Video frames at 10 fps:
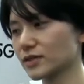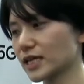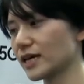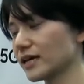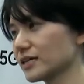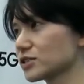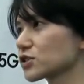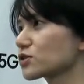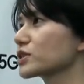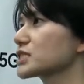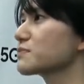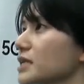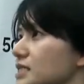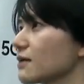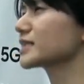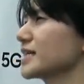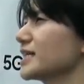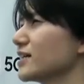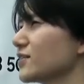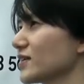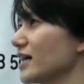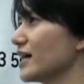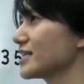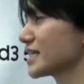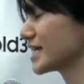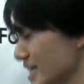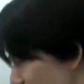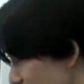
and a pen comes with it.